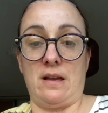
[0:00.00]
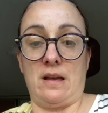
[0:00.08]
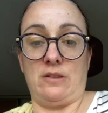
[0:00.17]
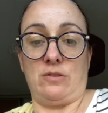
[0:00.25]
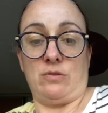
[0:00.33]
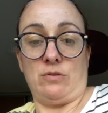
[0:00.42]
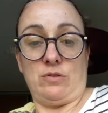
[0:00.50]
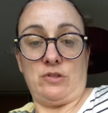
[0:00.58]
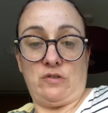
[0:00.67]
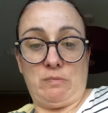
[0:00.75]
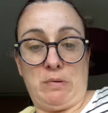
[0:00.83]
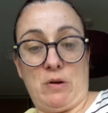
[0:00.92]
a sort
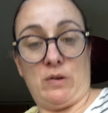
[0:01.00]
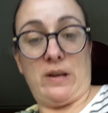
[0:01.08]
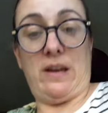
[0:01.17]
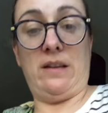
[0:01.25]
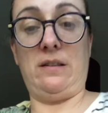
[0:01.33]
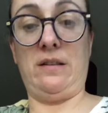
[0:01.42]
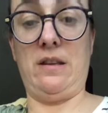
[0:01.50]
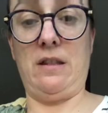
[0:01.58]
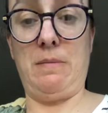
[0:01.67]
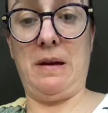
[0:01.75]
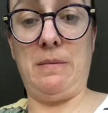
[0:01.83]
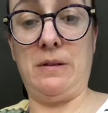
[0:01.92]
of pocket that the
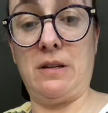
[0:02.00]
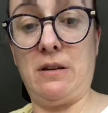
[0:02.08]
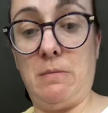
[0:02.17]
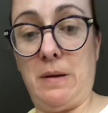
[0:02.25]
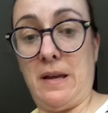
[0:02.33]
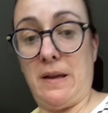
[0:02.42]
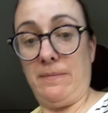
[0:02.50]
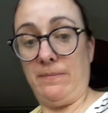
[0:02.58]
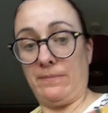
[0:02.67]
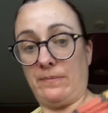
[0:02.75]
baby's going to be in,